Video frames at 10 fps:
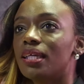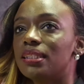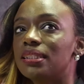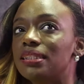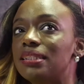
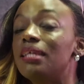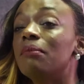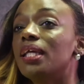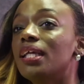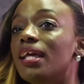
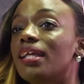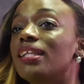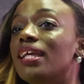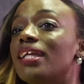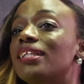seeming,
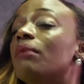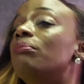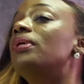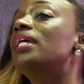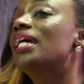it, it
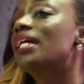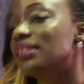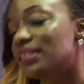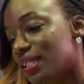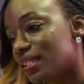
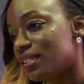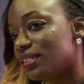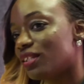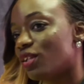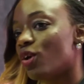appears that it
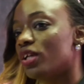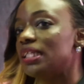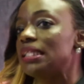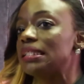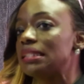is a lot
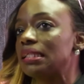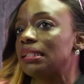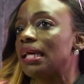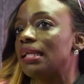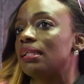easier
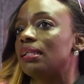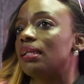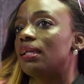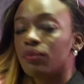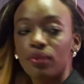than
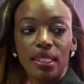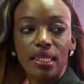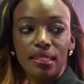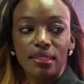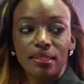it really
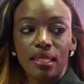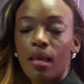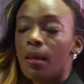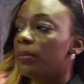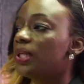is.
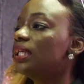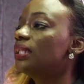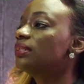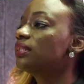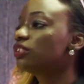But it
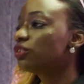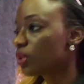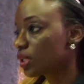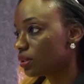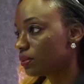is a
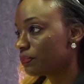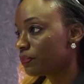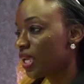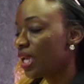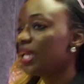struggle
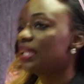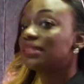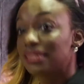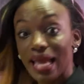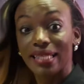
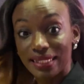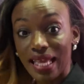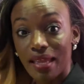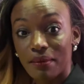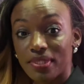at
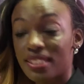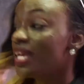times.